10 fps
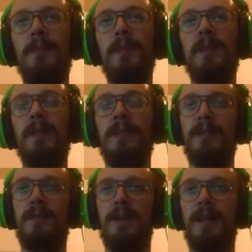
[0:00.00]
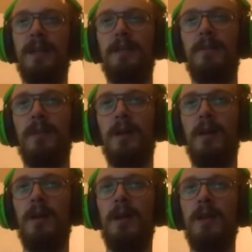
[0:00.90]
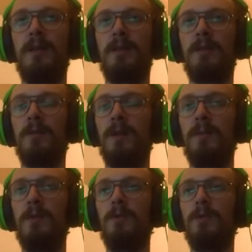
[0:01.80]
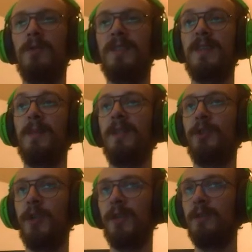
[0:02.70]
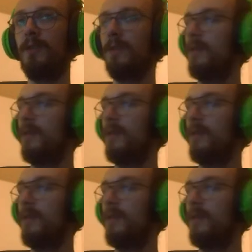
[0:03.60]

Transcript: This is a fine item. It's gonna be good on some enchanters.